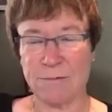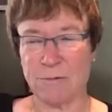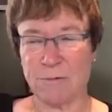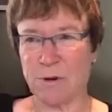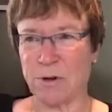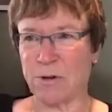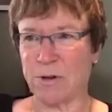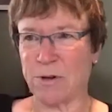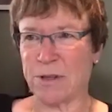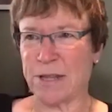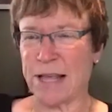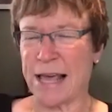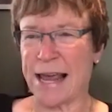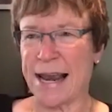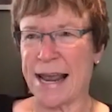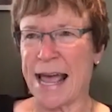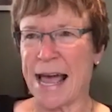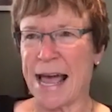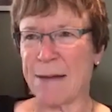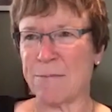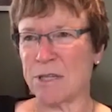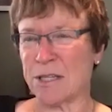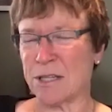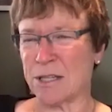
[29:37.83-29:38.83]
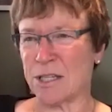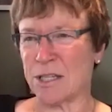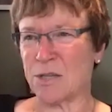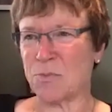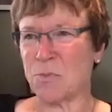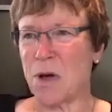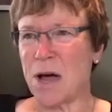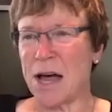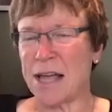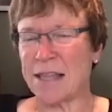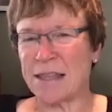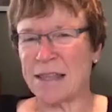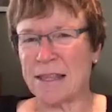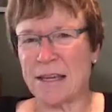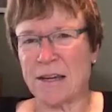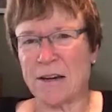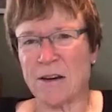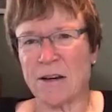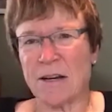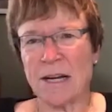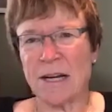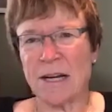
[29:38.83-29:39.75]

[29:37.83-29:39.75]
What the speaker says: where that absent spot there.